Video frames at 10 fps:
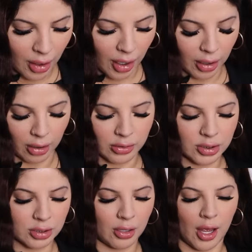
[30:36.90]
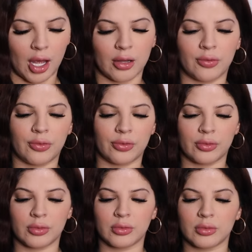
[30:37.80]
I also have...
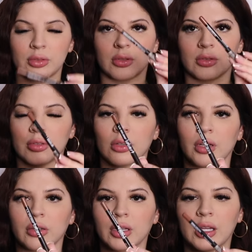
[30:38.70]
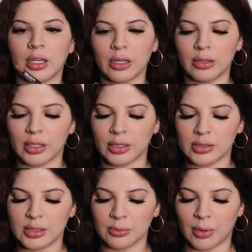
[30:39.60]
Here
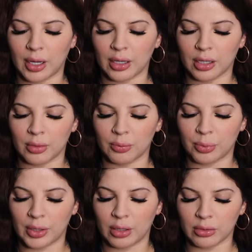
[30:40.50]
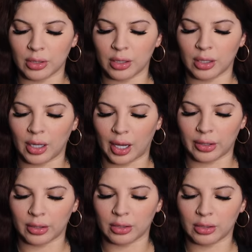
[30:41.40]
is my brown
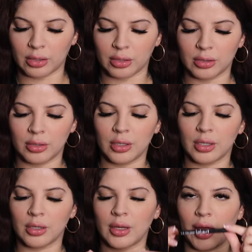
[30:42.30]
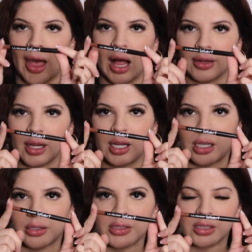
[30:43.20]
liner. Oh, LA
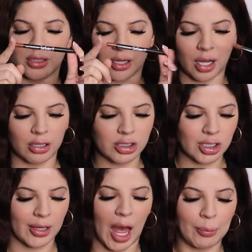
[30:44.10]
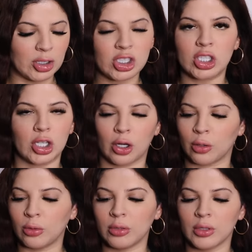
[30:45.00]
Colors in the color
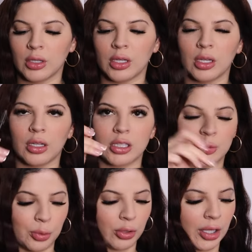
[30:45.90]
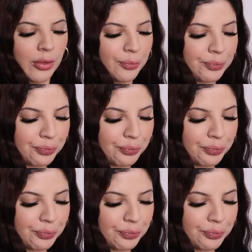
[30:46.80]
Cappuccino. A spoolie.